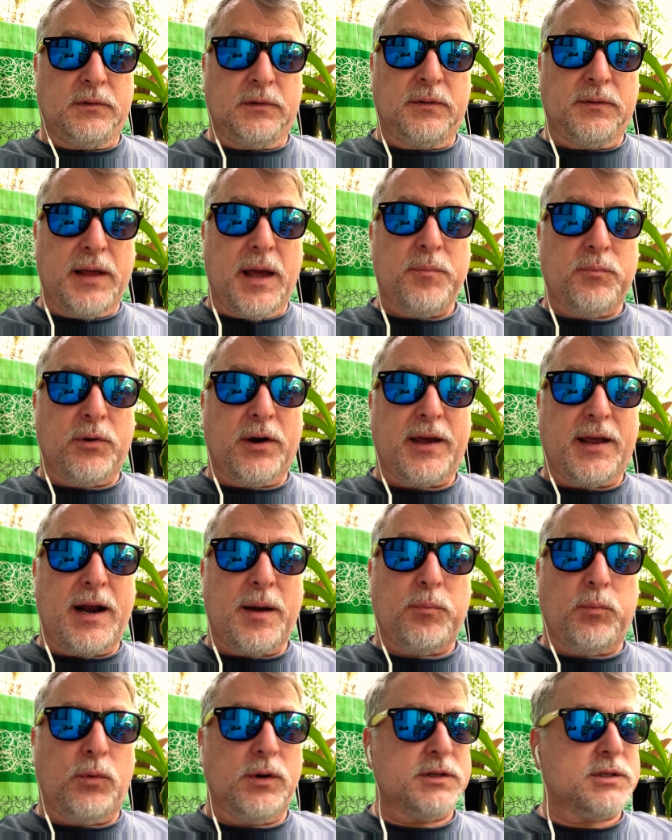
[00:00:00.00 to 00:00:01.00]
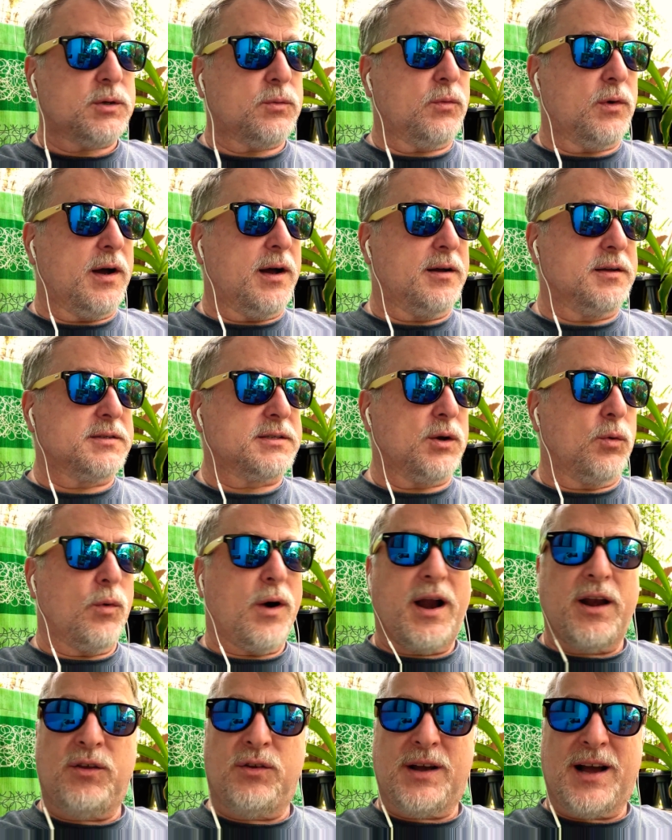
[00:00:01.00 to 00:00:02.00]
They bring it up once in a while and say,
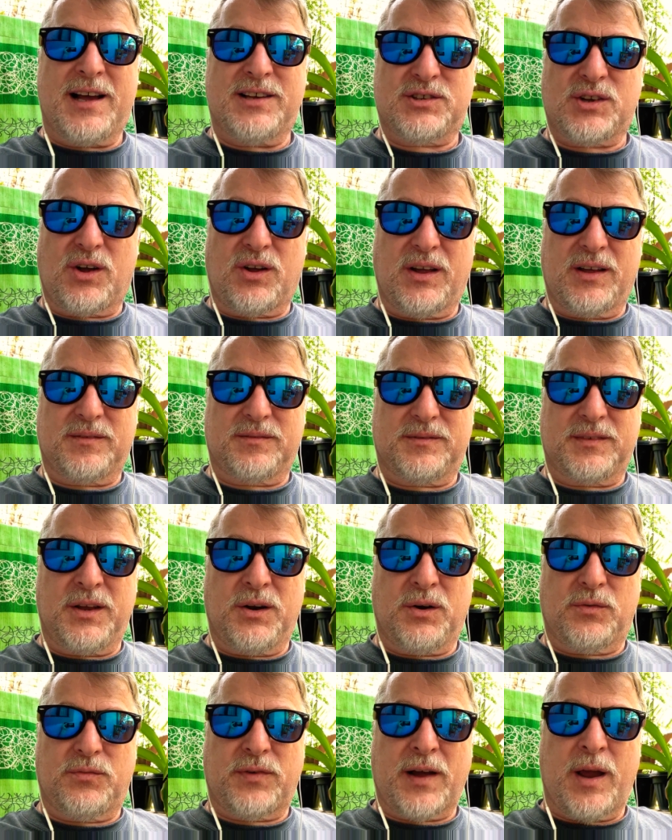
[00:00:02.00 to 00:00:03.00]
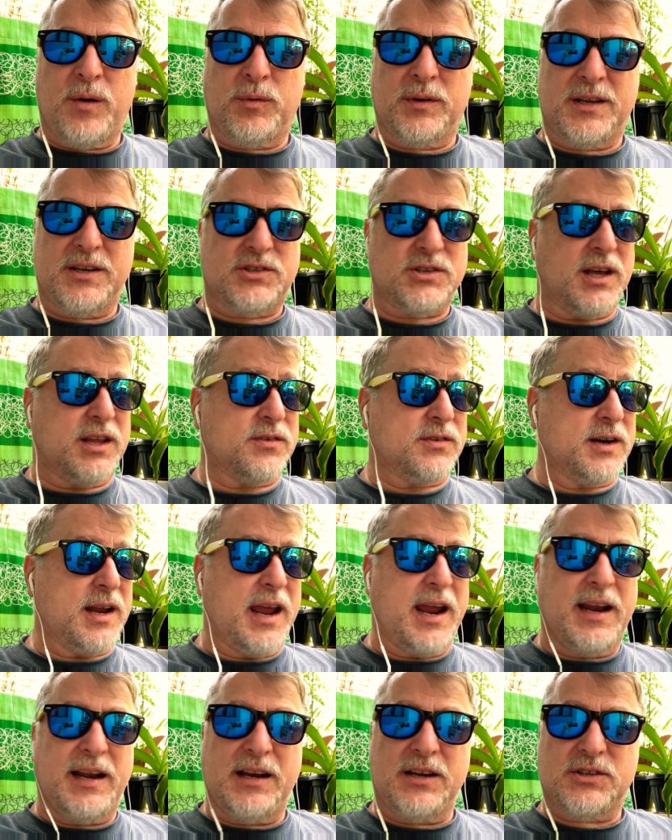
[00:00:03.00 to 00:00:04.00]
why do you guys all, fight with each other and
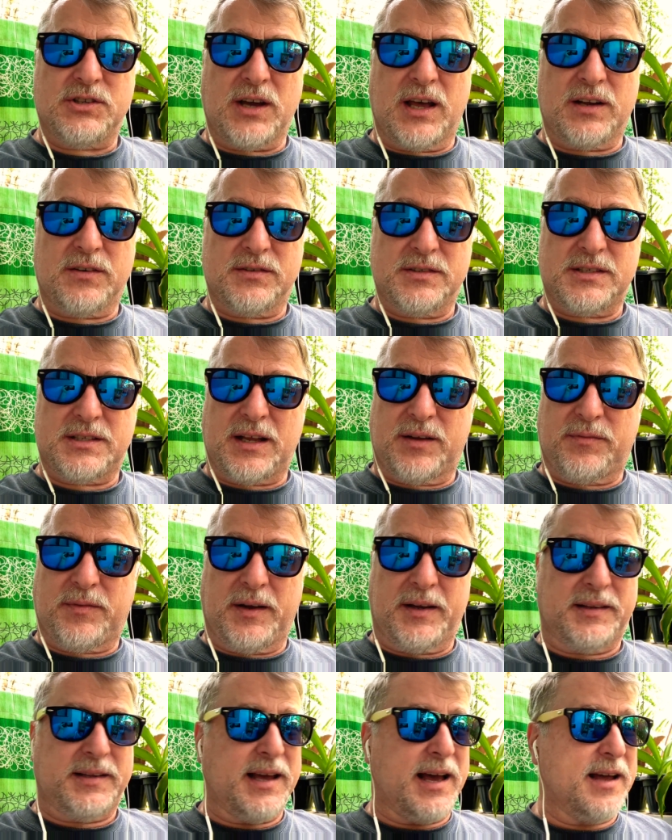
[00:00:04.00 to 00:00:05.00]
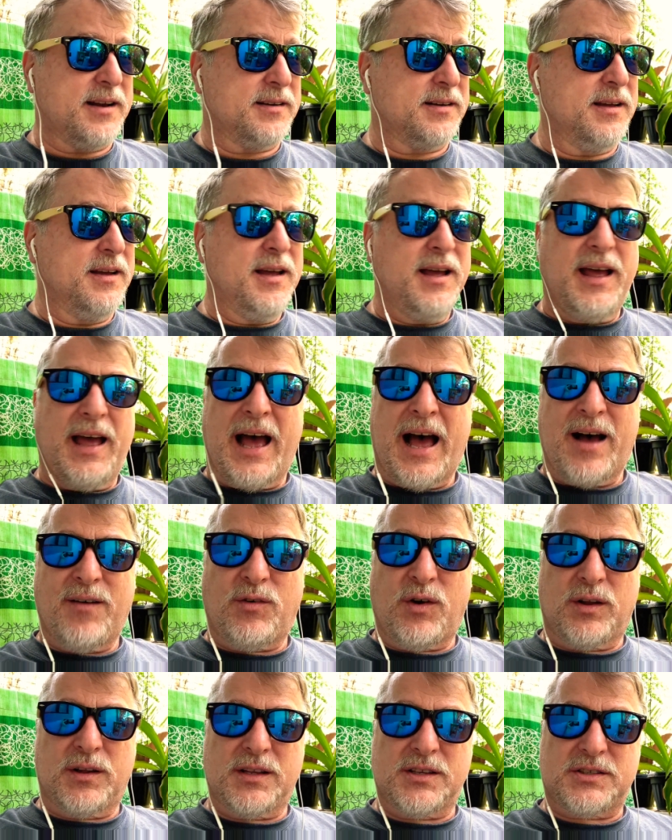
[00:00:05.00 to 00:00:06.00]
hate each other and stuff like that and have
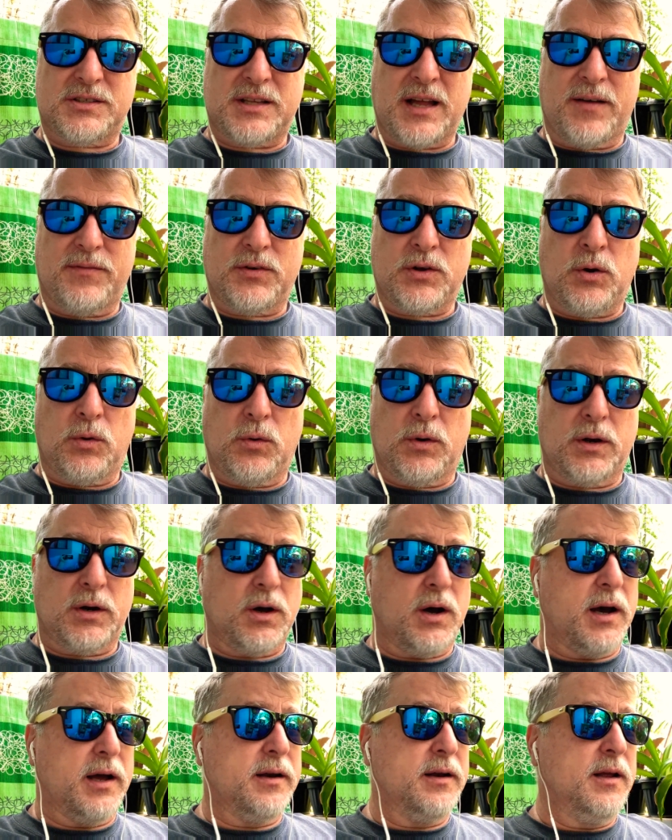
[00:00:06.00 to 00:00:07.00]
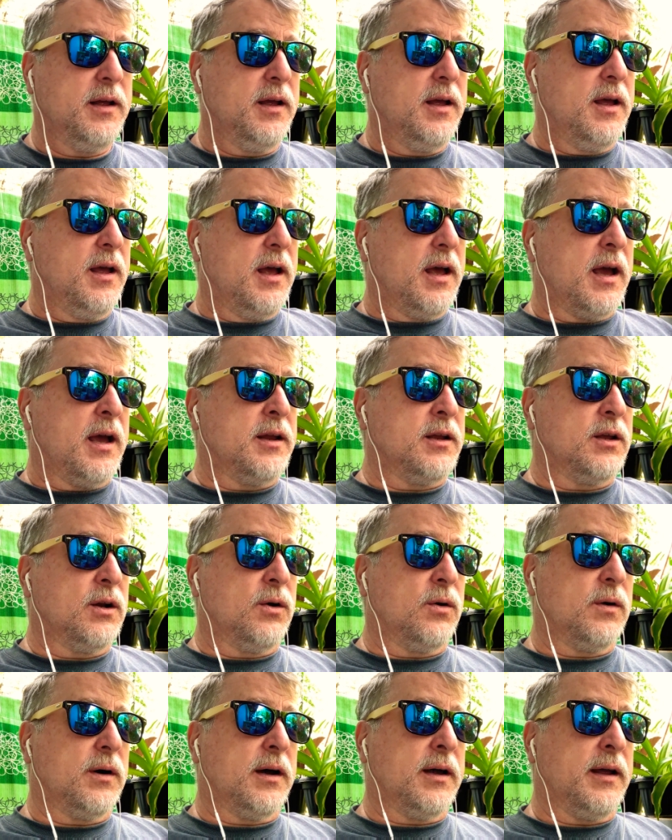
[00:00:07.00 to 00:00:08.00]
all this stuff going on? And,
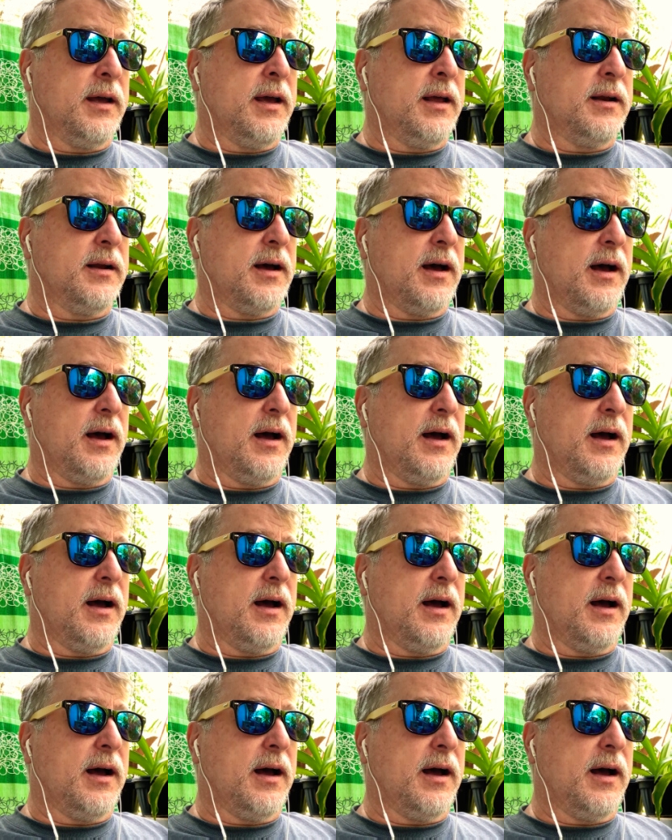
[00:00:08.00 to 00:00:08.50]
and